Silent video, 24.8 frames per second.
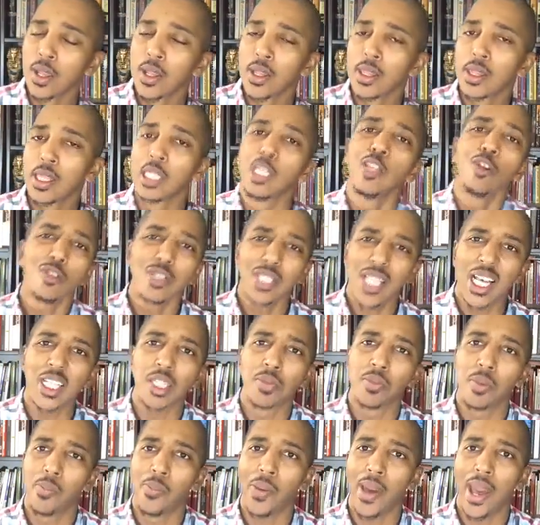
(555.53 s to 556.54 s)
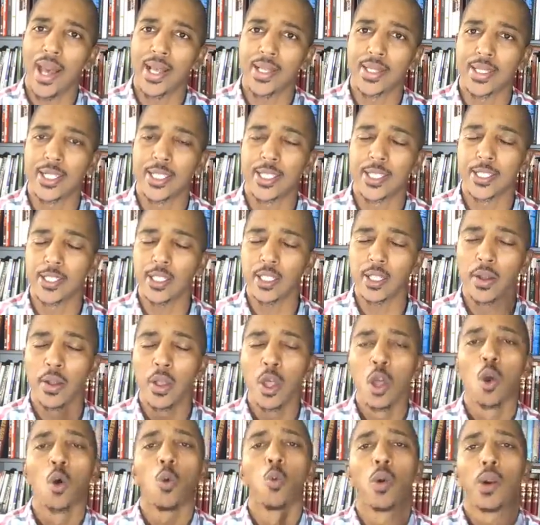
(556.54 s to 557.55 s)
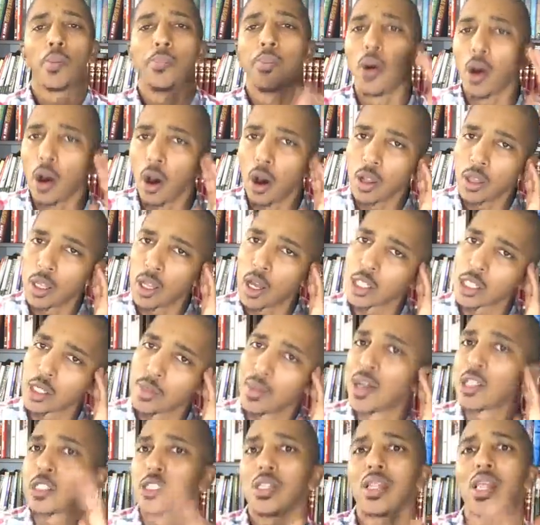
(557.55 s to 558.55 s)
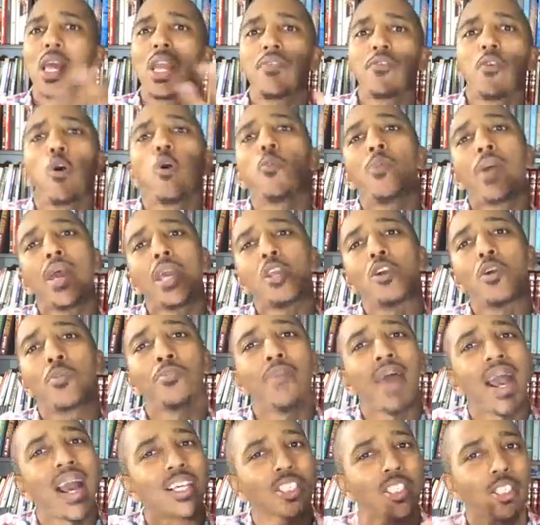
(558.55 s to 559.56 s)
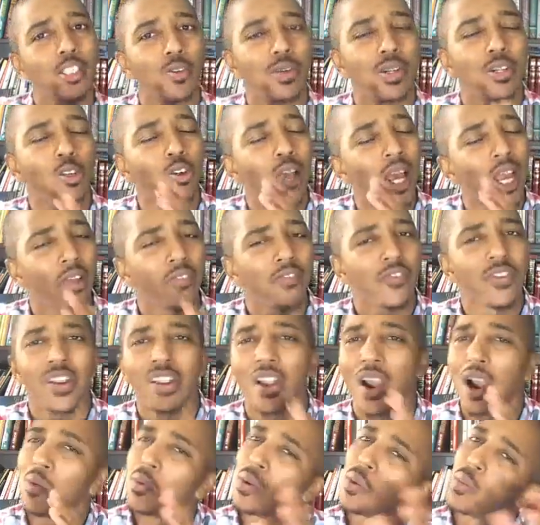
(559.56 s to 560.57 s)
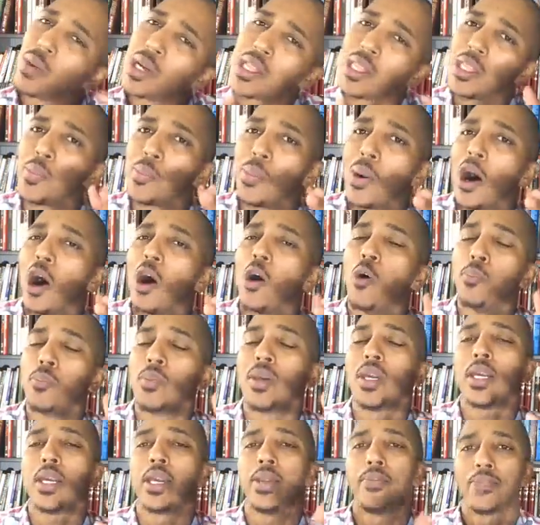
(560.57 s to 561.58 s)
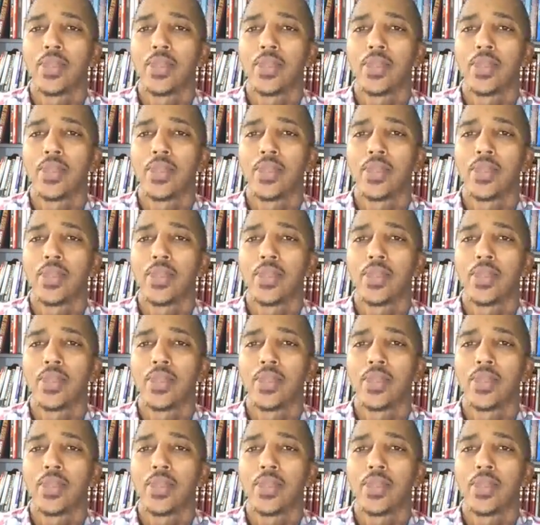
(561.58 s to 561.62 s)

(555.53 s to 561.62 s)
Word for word: the New Testament passages where Paul talks about slave obey your master and trying to figure out, well, what did Paul mean?